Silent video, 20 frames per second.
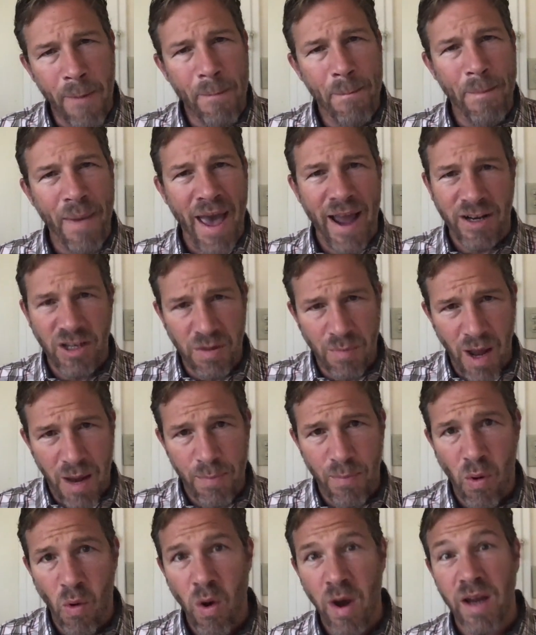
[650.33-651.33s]
Back to my
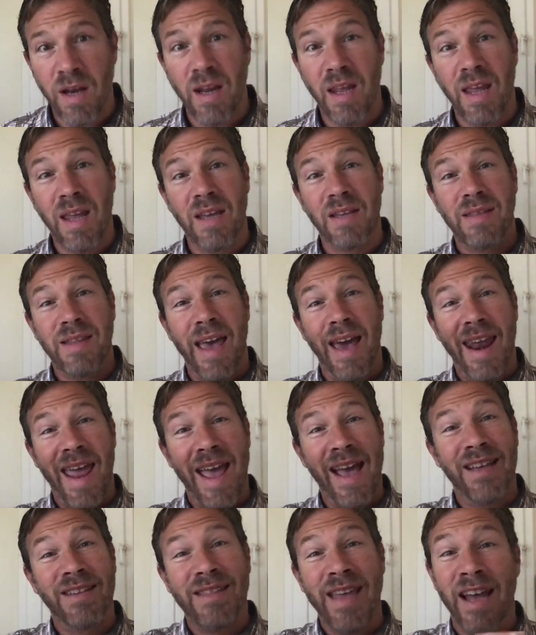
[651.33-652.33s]
point is that
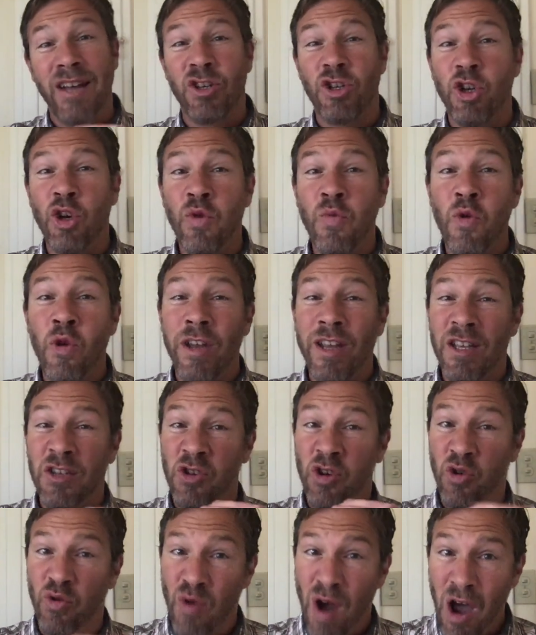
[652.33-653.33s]
as that tumor is
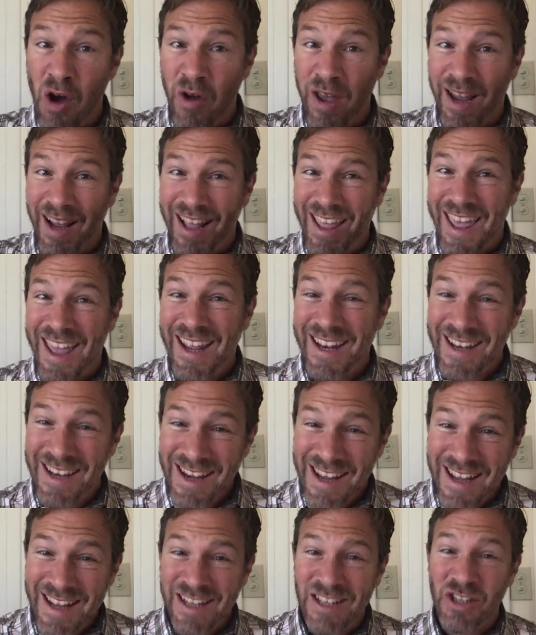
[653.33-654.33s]
growing, it
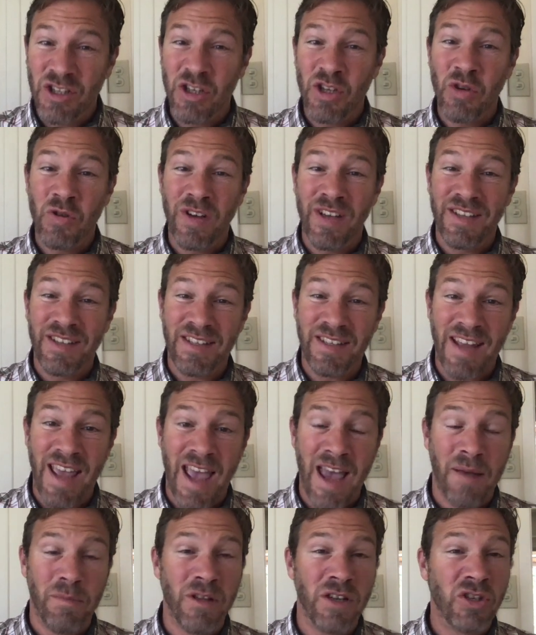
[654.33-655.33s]
needs to
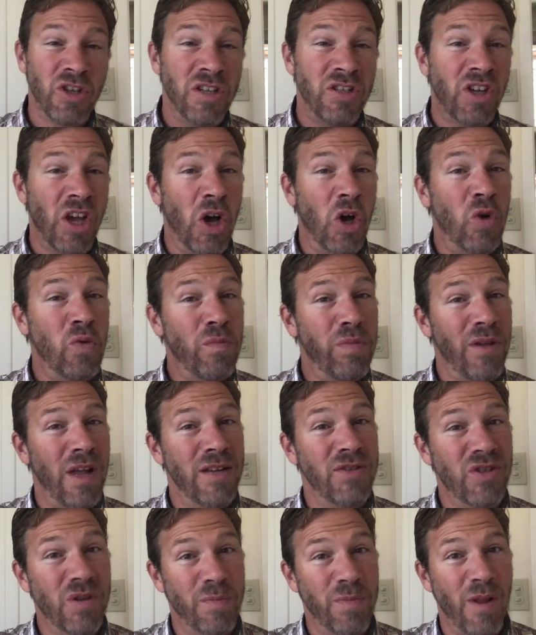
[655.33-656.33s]
establish its own blood
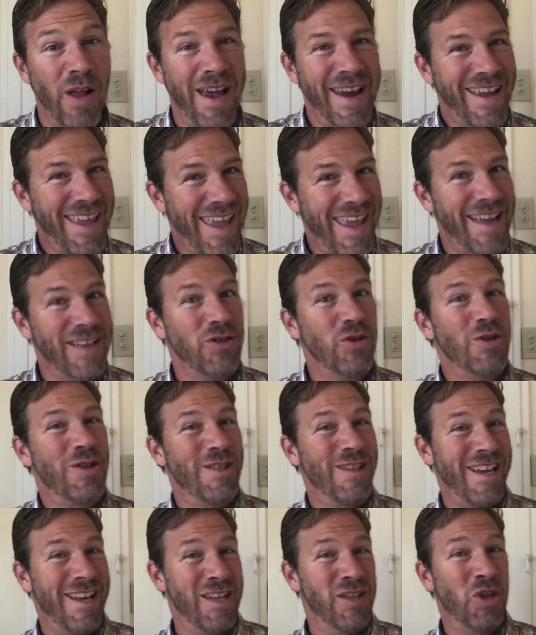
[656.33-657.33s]
supply. Cancer
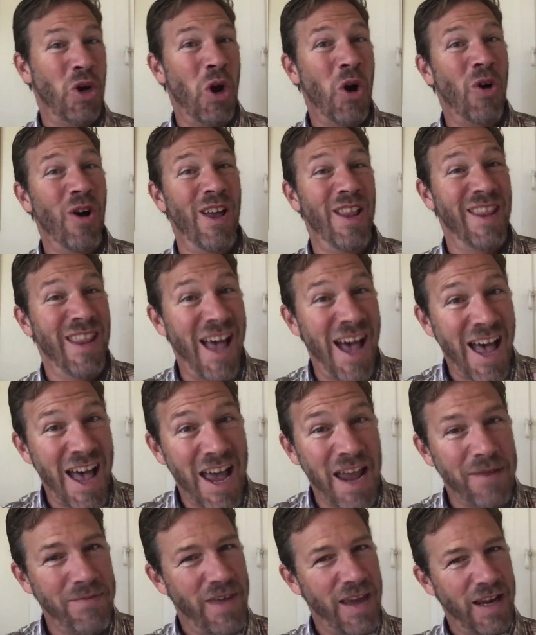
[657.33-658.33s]
cells are
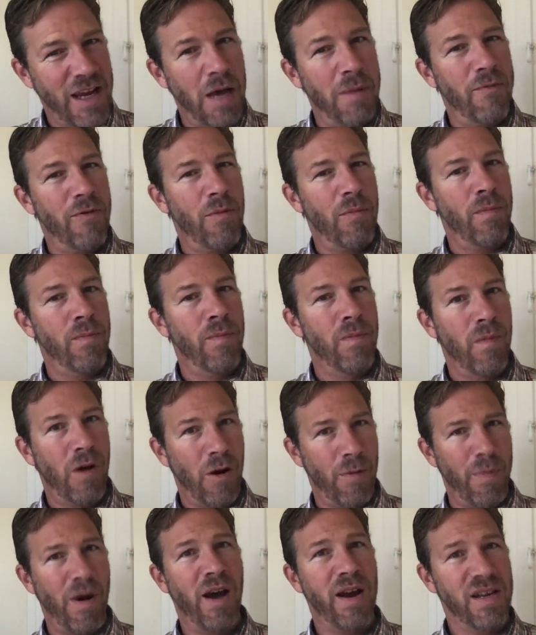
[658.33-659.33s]
alive. They come from our
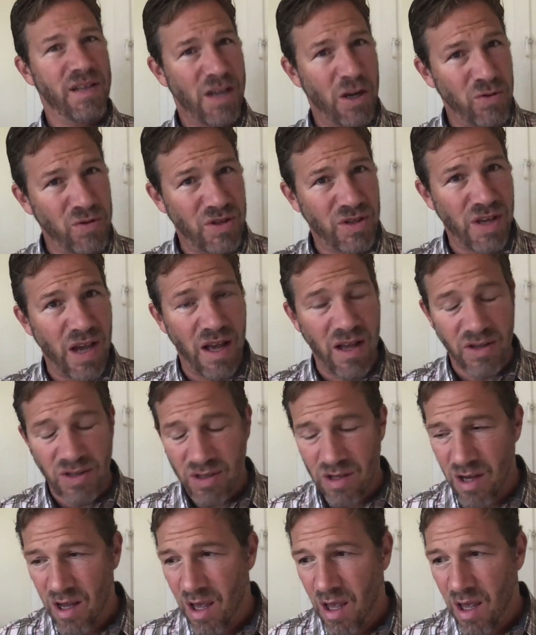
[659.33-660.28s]
body's own cells.